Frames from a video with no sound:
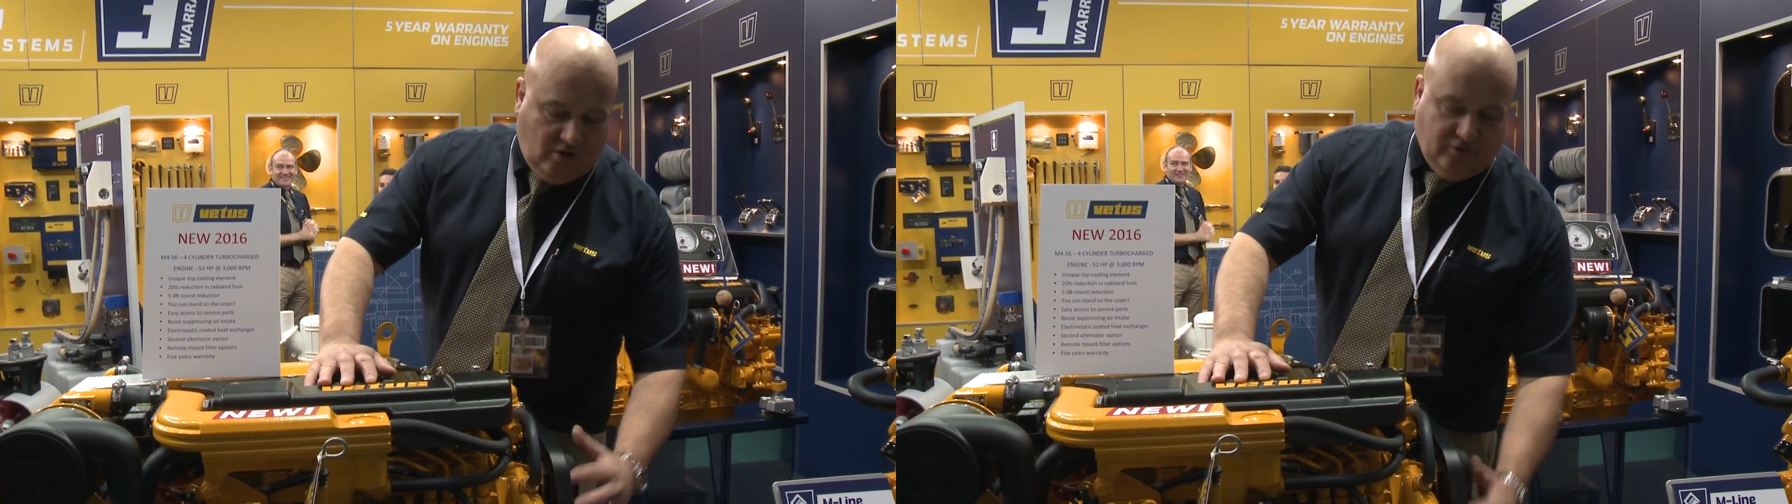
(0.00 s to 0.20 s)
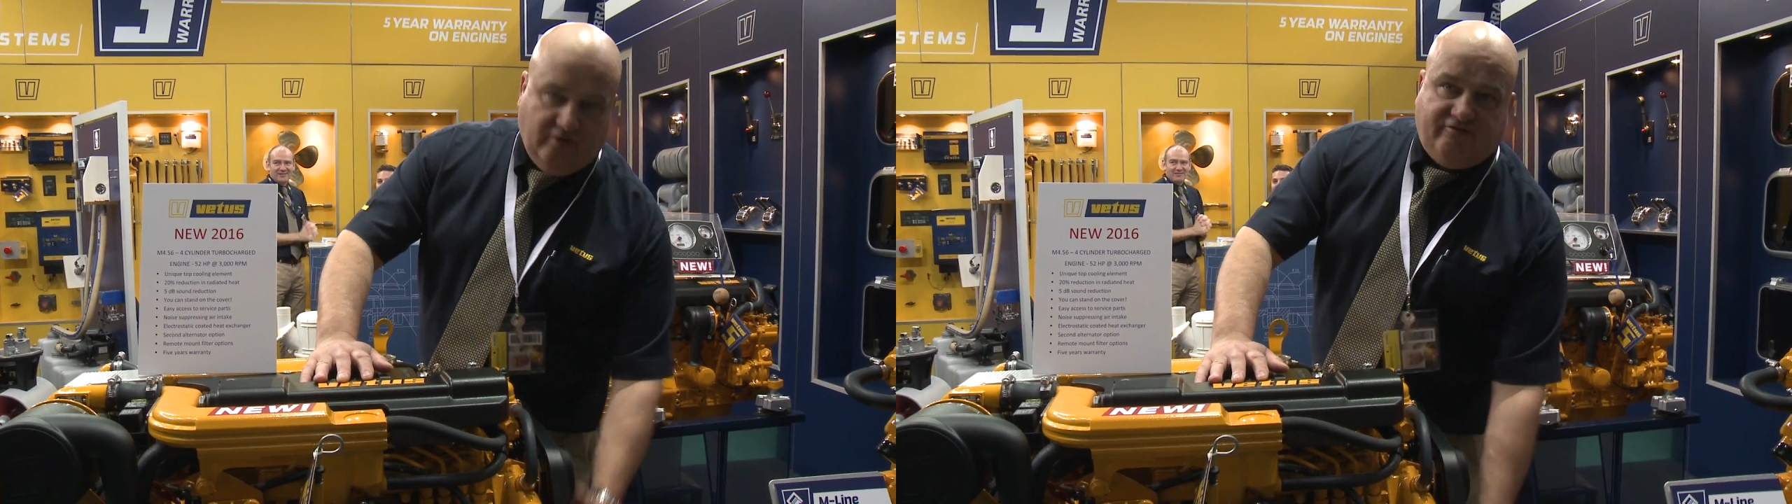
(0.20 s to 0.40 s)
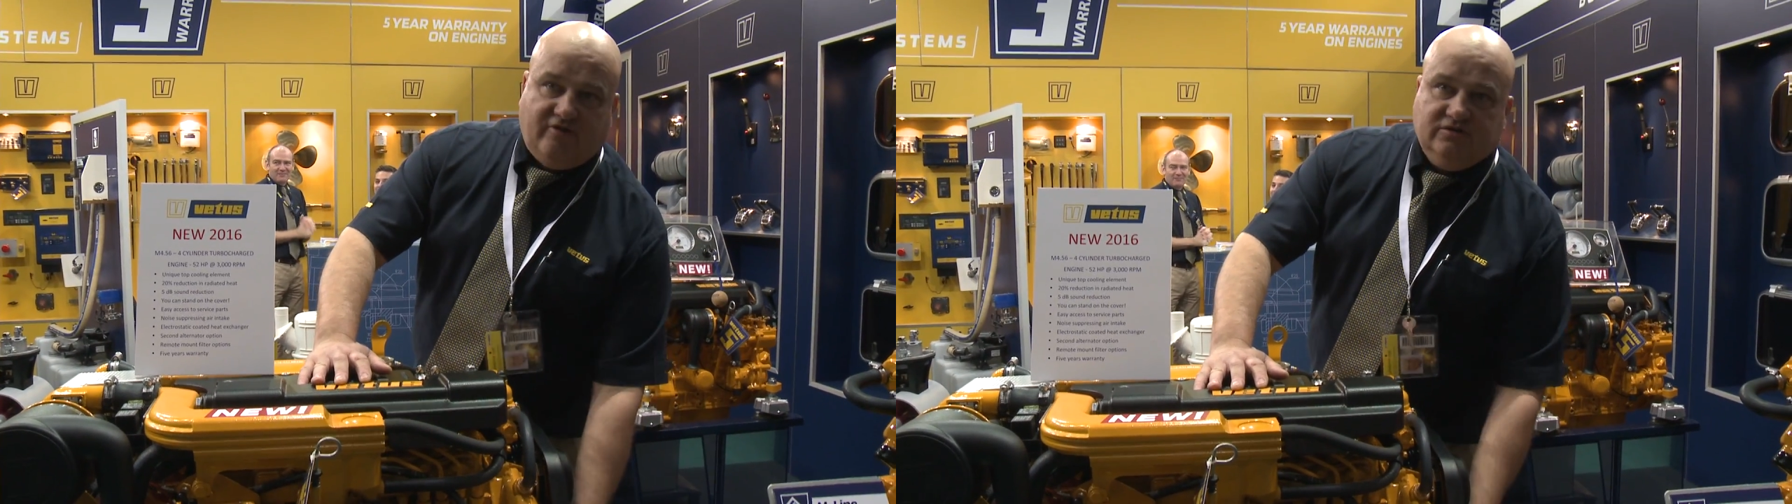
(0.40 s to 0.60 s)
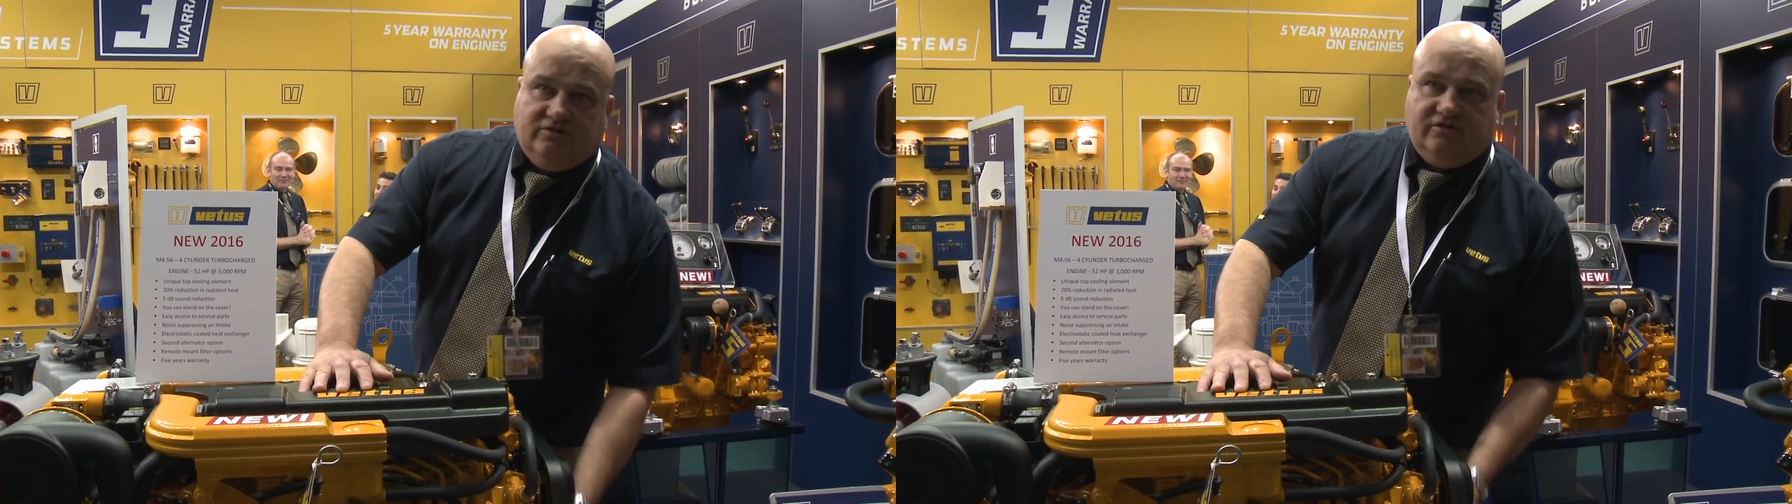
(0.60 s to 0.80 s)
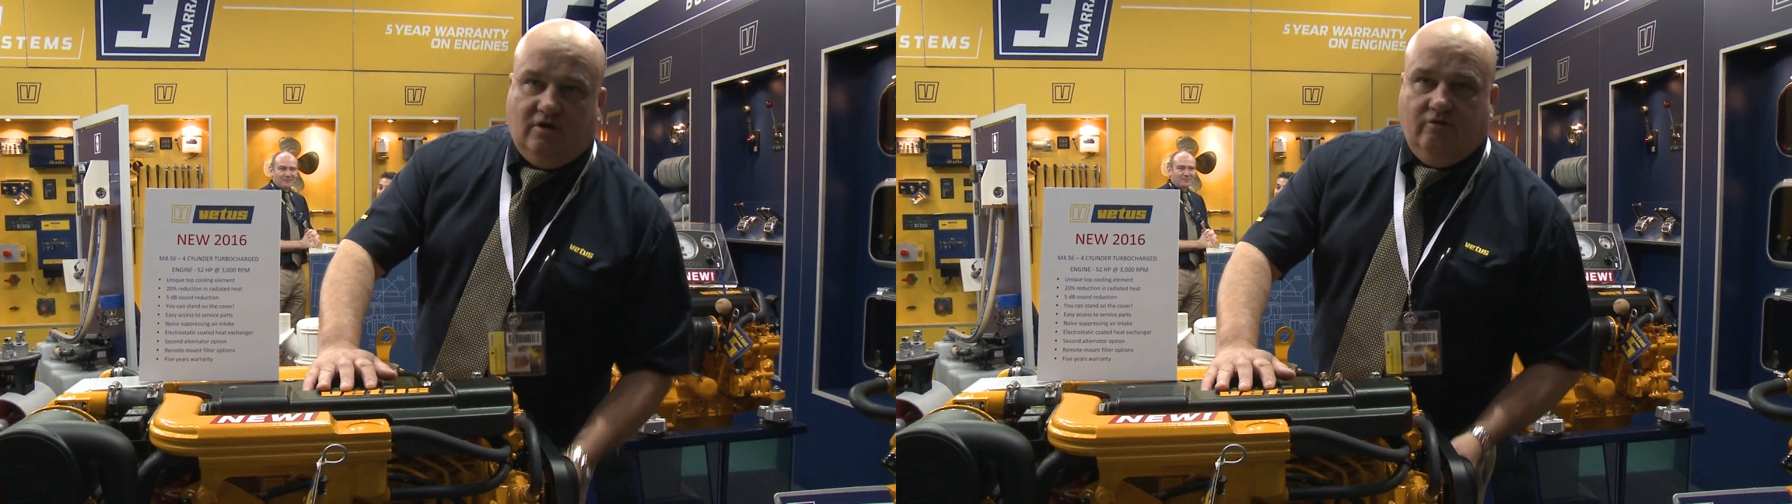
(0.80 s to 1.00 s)
on the
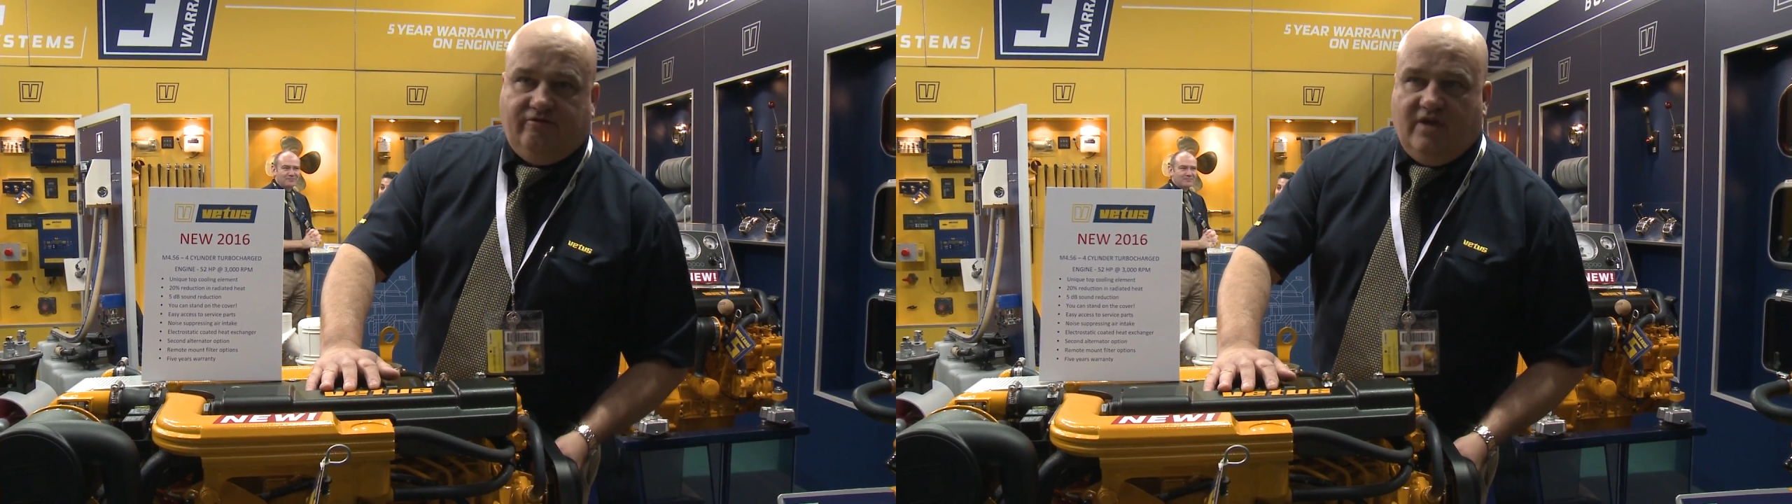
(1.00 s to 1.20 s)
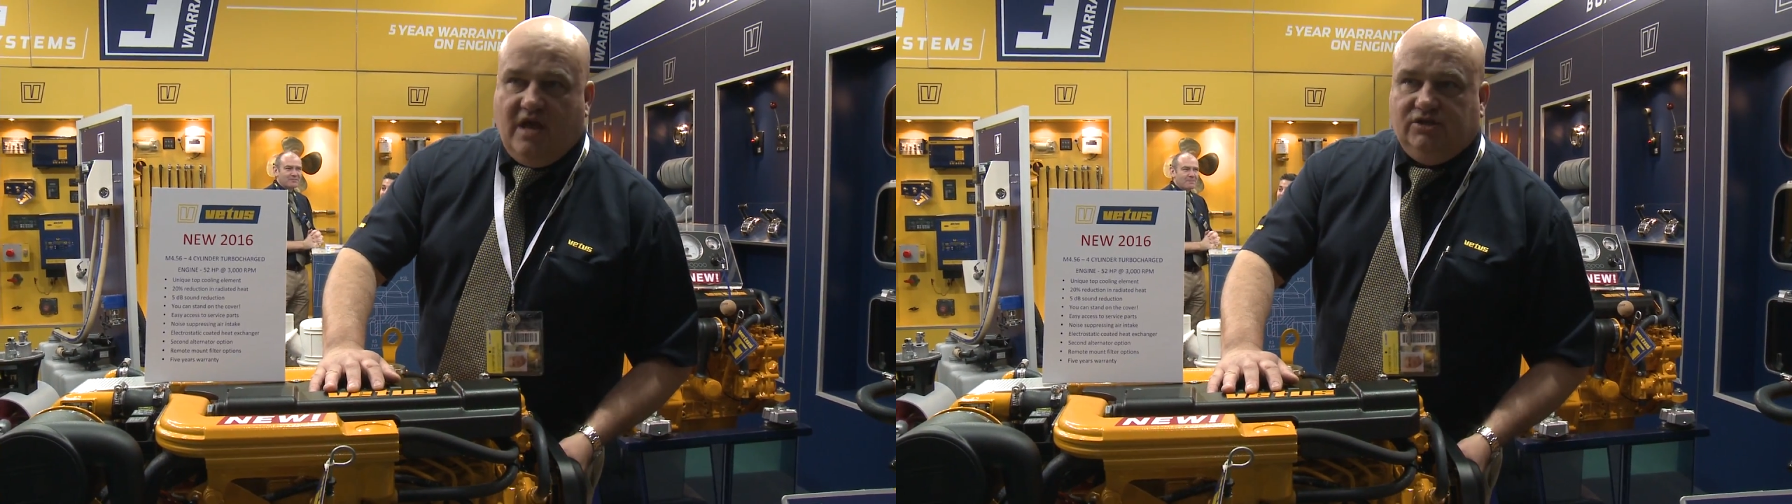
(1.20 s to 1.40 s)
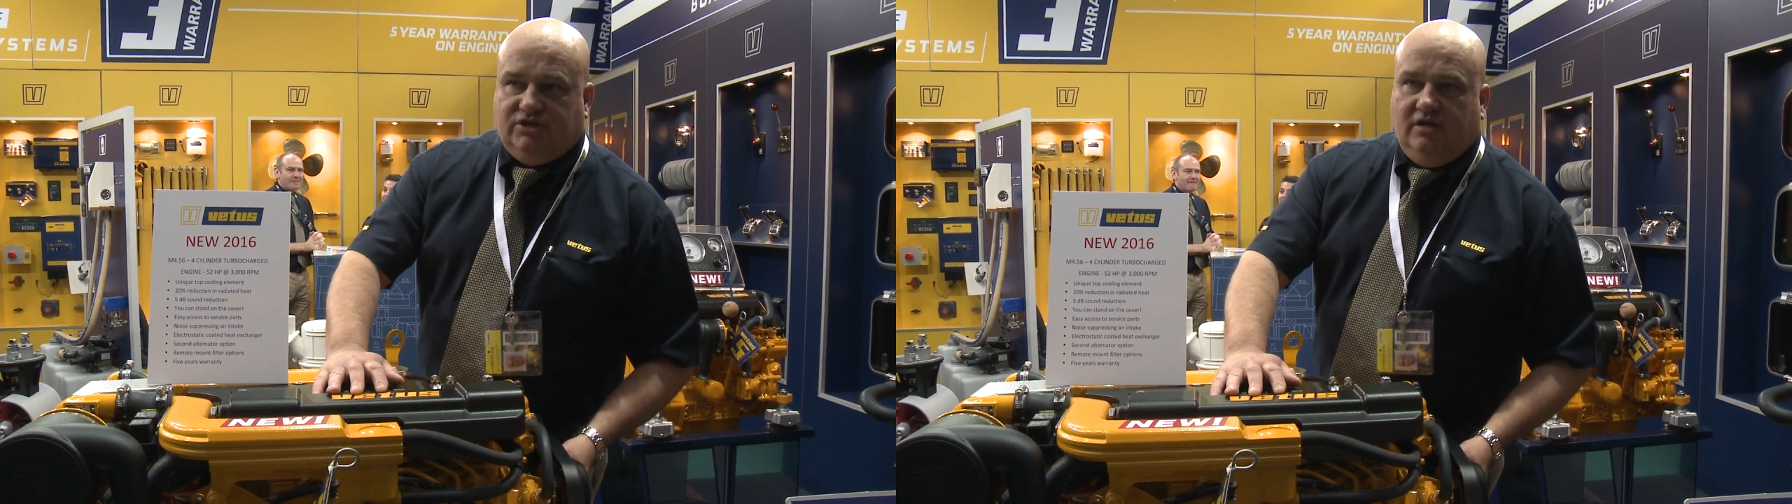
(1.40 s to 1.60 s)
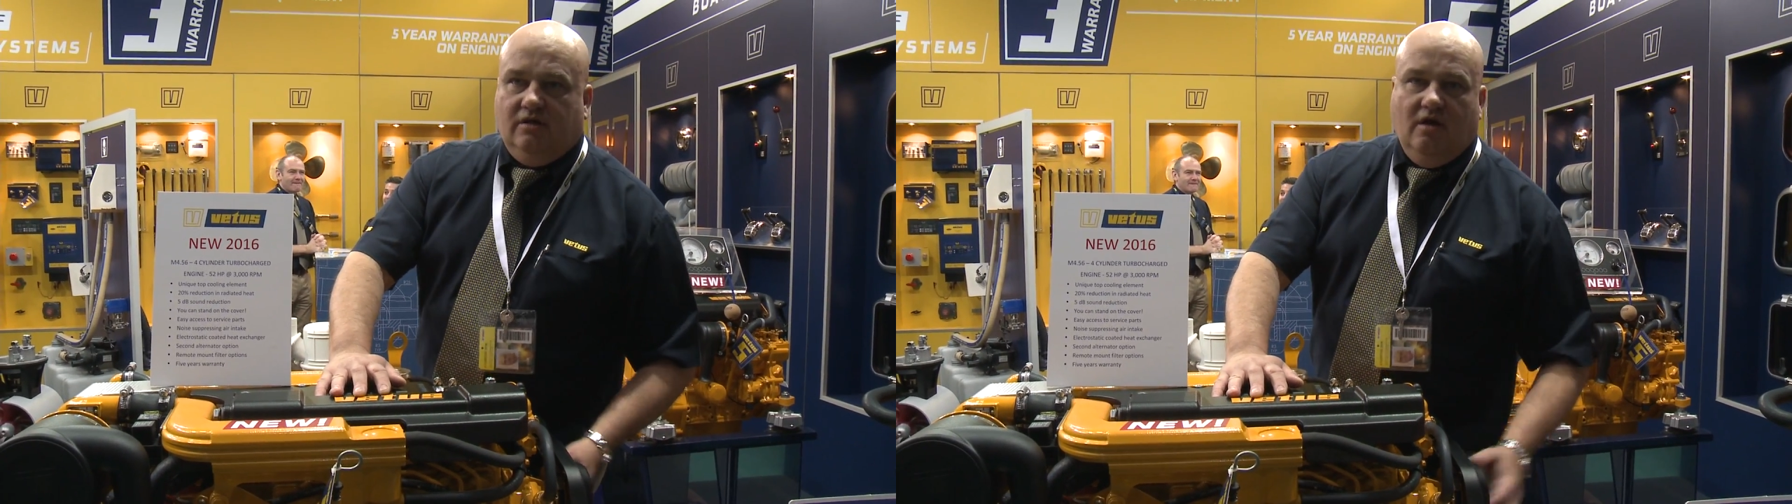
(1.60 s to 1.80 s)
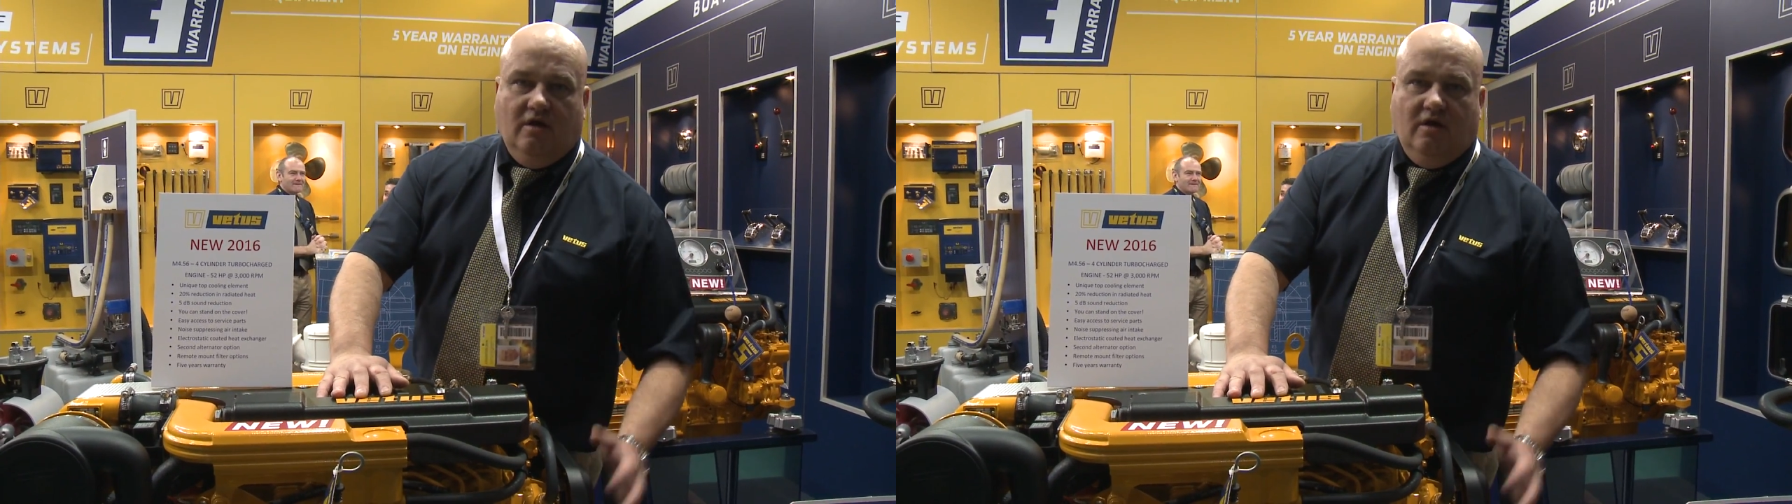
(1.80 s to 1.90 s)
front of the engine